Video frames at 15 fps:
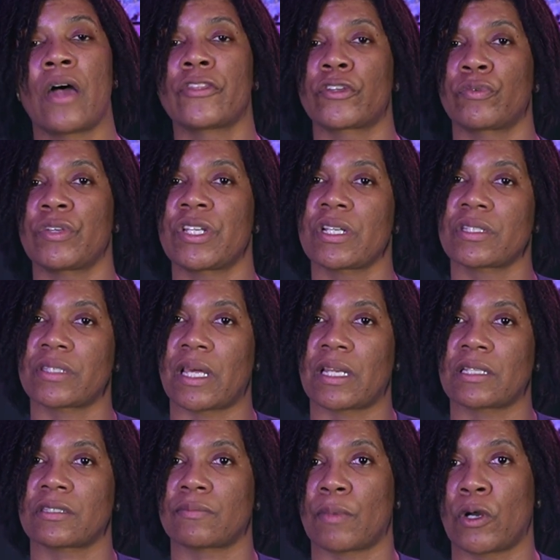The region
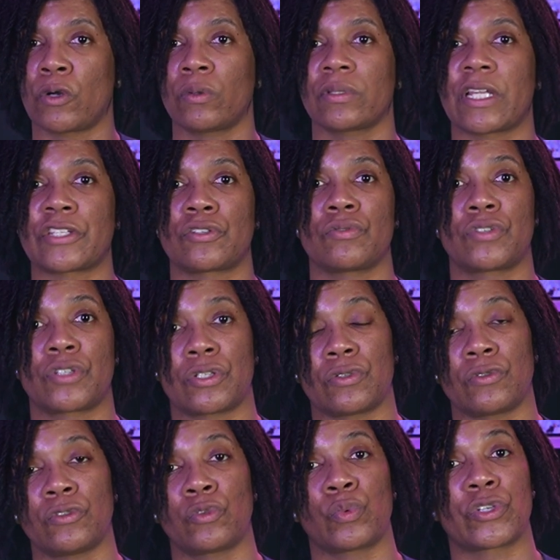settings mode lets you
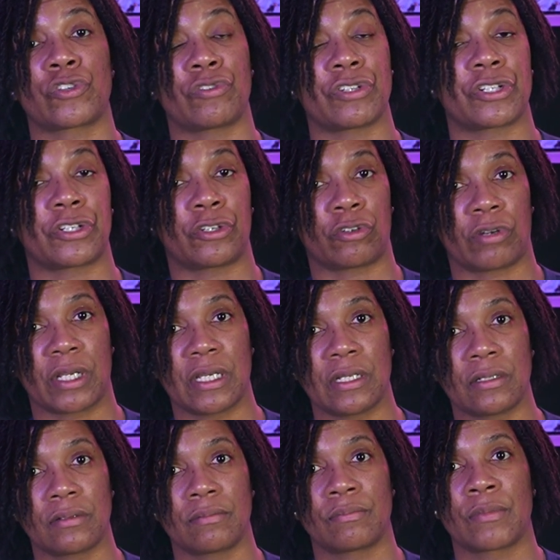choose which region you're
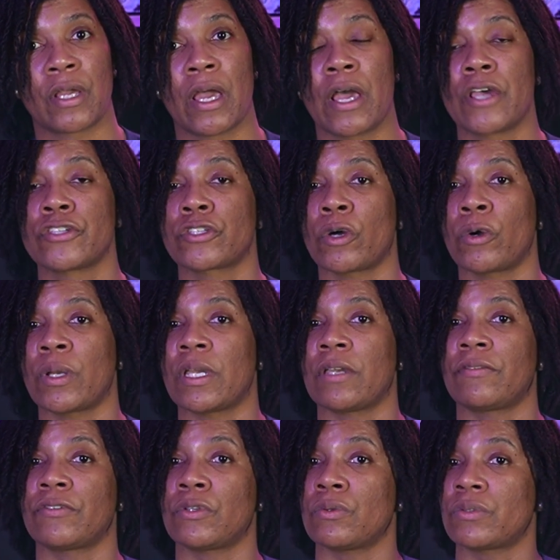in. So
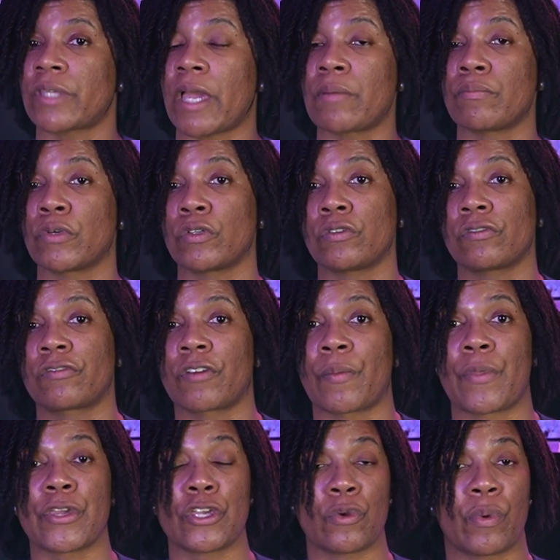if you say move from
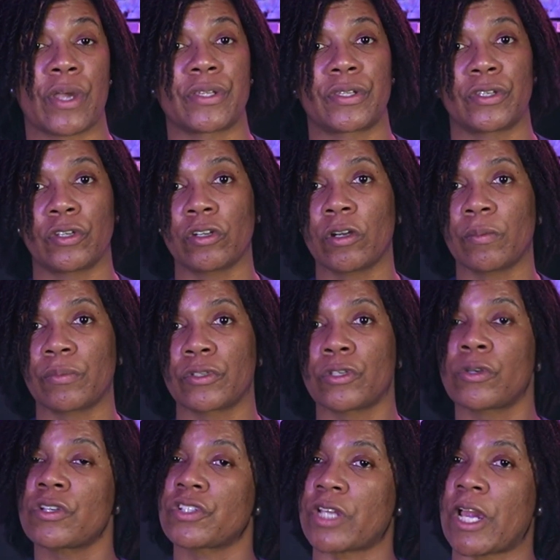the US to Europe, you
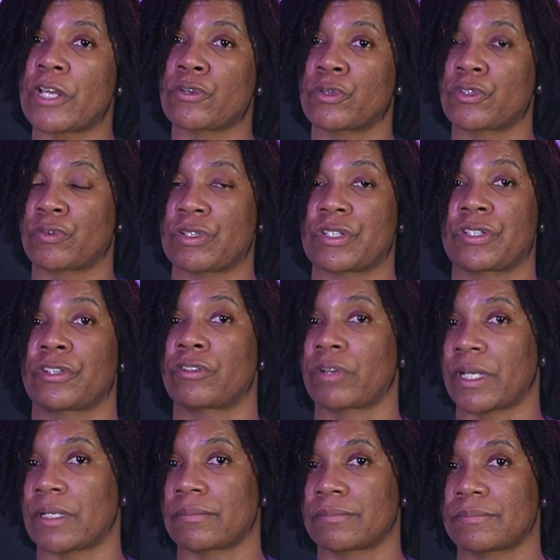can change which region you're in.